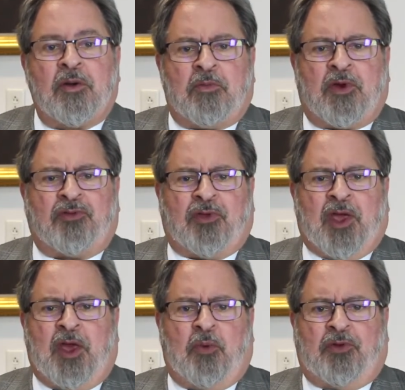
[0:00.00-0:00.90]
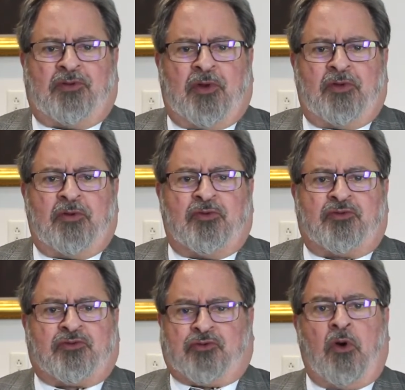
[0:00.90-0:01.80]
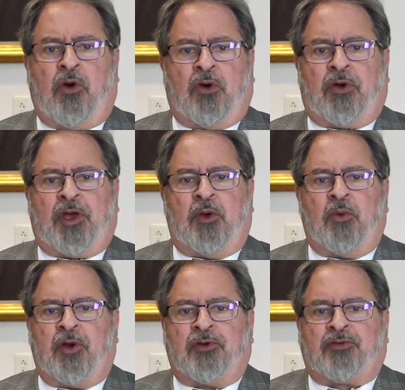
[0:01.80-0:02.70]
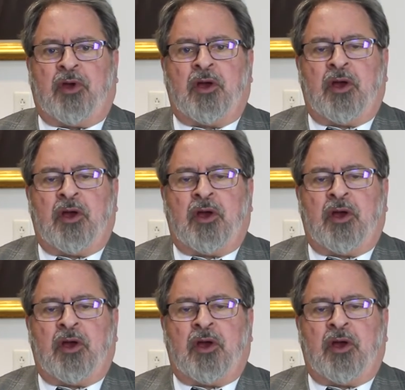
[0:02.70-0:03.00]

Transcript: because he was strong, he was